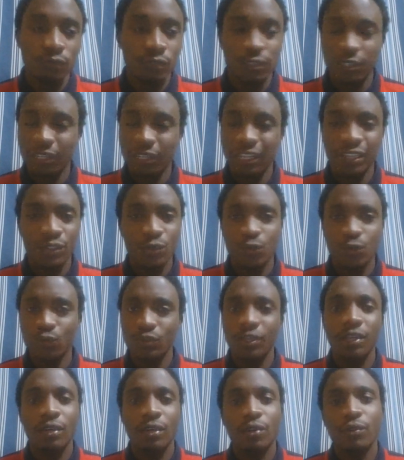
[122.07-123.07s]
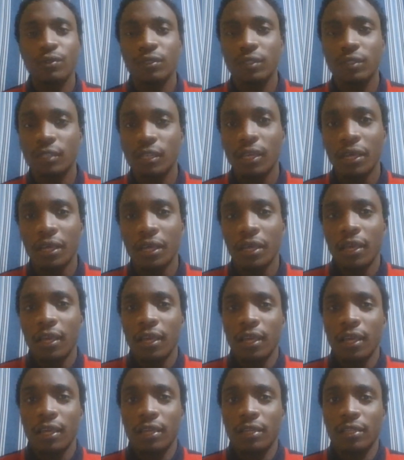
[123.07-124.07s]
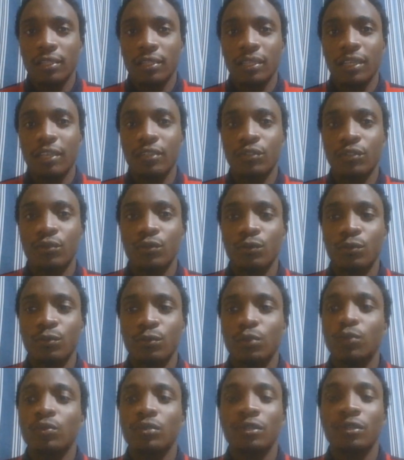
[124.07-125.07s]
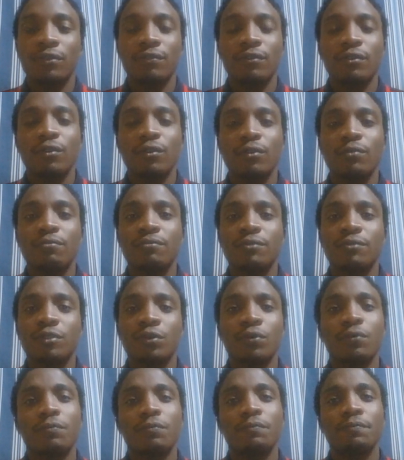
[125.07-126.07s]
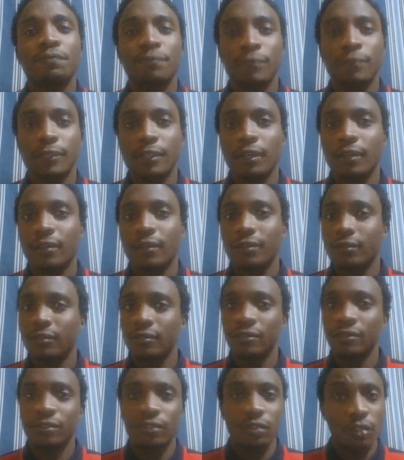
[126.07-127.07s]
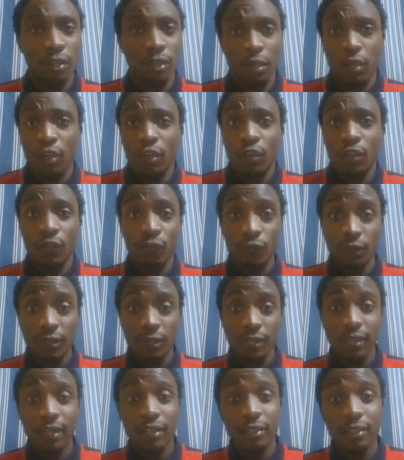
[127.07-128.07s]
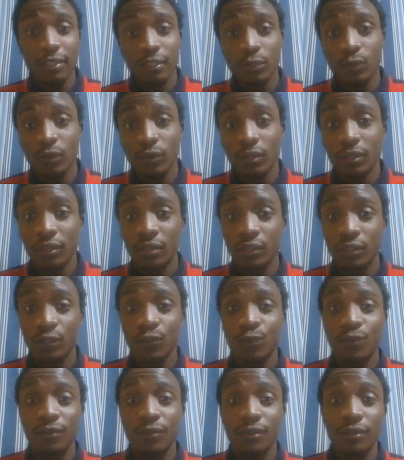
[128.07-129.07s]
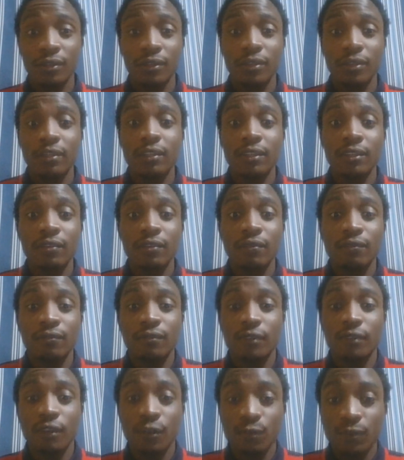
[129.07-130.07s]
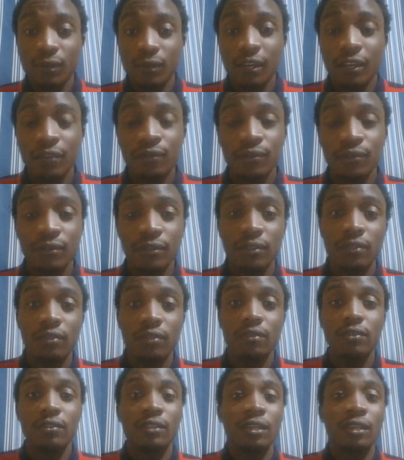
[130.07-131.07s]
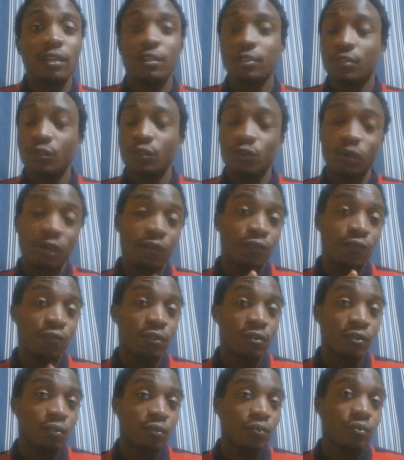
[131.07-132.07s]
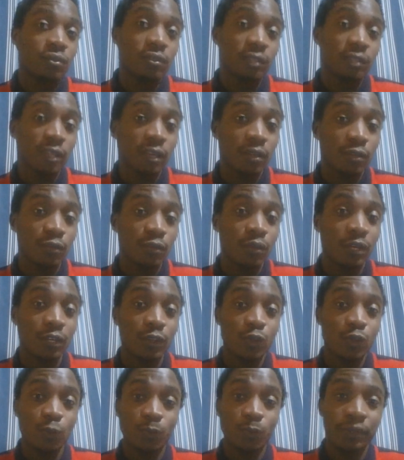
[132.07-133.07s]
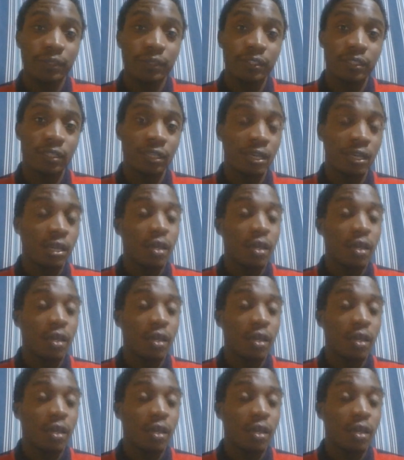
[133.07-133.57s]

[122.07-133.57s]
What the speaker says: She likes to drink a lot and she likes to misuse her freedom. So, yeah, if you're a girl that you will live a good life with, yeah, don't avoid those girls who like to party.